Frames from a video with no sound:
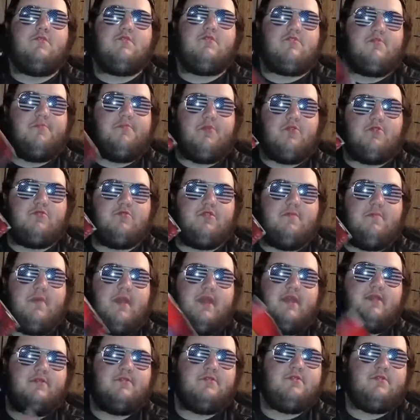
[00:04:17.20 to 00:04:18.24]
Support the
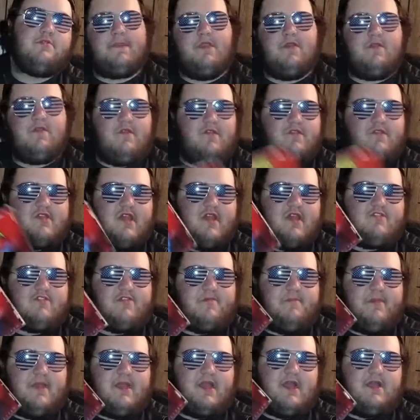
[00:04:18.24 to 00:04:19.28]
band. These guys are
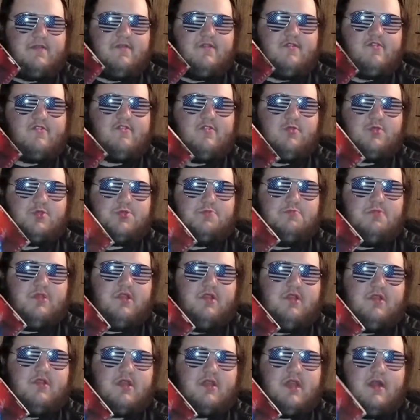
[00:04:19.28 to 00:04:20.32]
big on their social
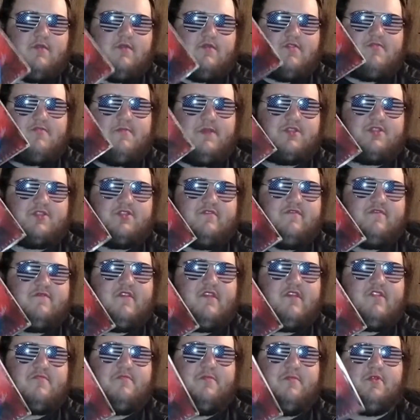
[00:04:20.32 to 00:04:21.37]
media accounts, especially
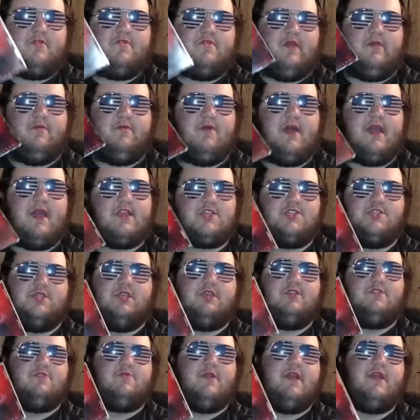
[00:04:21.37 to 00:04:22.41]
Facebook. They will actually
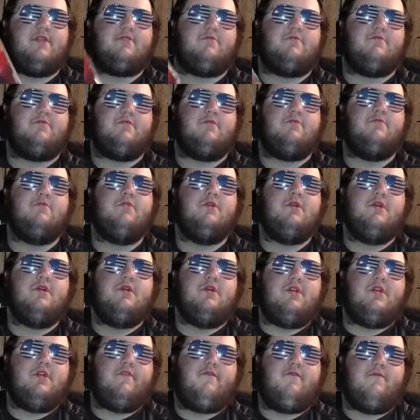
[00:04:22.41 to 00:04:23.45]
interact with you
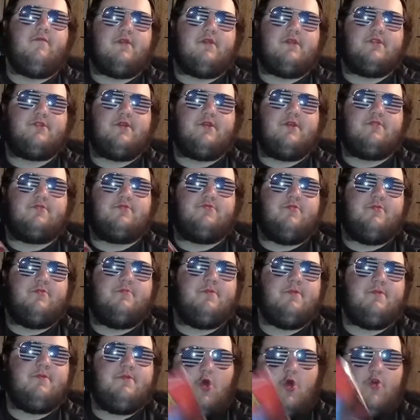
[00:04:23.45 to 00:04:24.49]
if you want to talk to them.
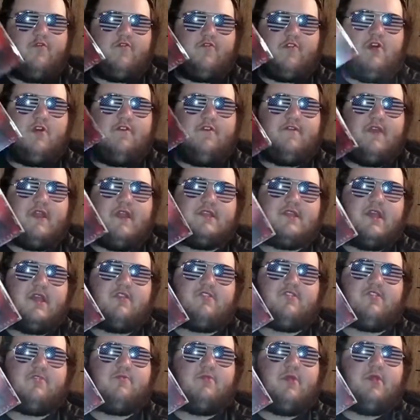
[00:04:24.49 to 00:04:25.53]
Overall,
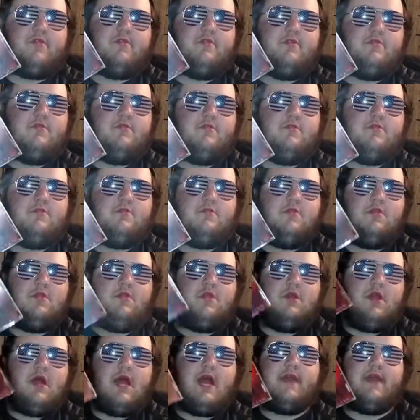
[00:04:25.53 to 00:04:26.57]
fantastic record.
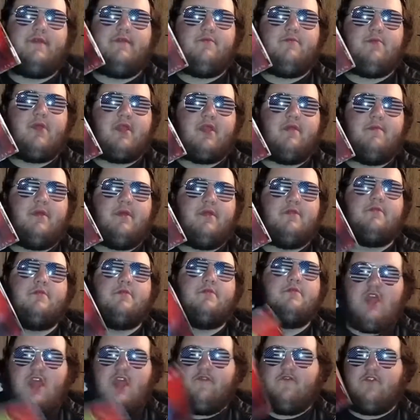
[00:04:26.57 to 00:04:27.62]
Highly recommend.
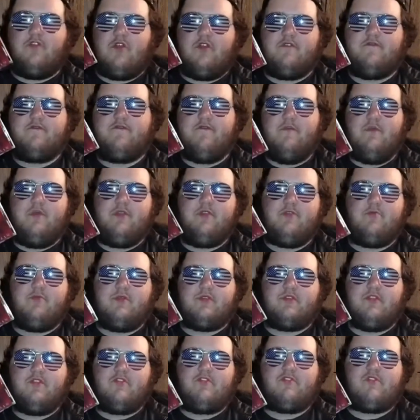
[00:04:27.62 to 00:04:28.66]
If you're unfamiliar
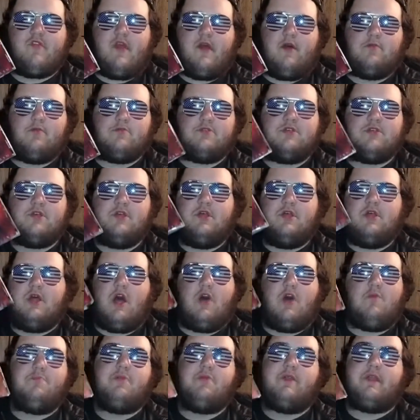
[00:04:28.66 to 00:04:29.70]
with their sound,
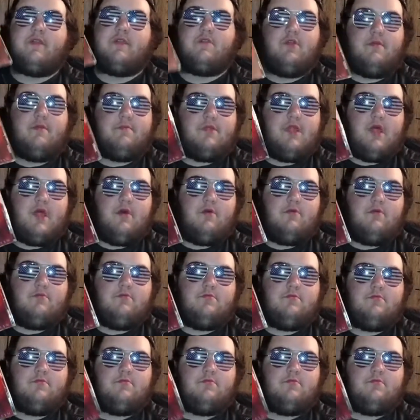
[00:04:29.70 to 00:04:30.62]
I'll play a clip now.